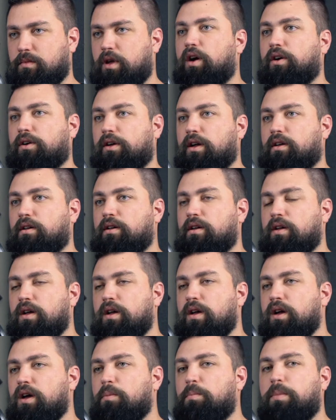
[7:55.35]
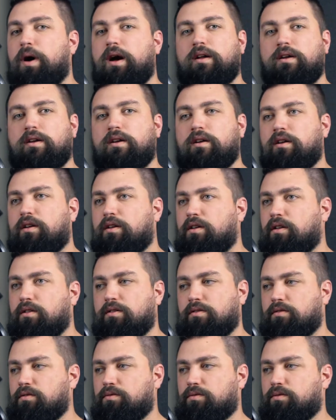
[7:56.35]
Oh, okay. But
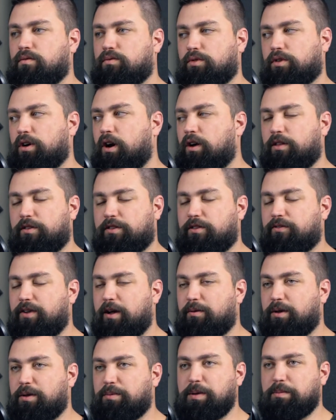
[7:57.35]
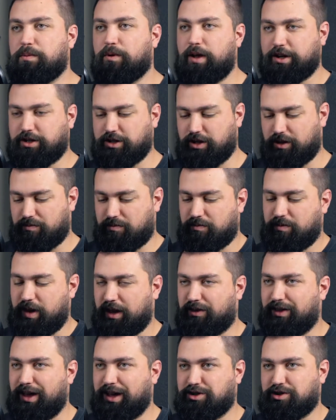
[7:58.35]
regardless of how many people actually
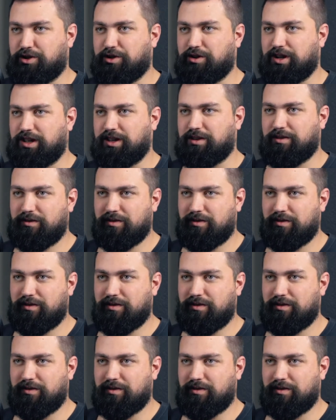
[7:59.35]
make that journey,